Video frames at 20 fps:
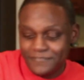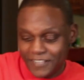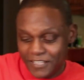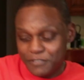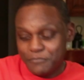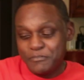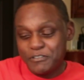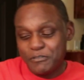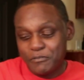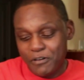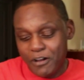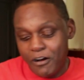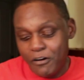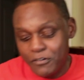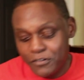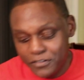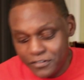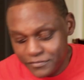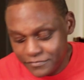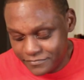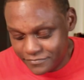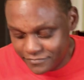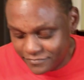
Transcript: That's what we gonna call you.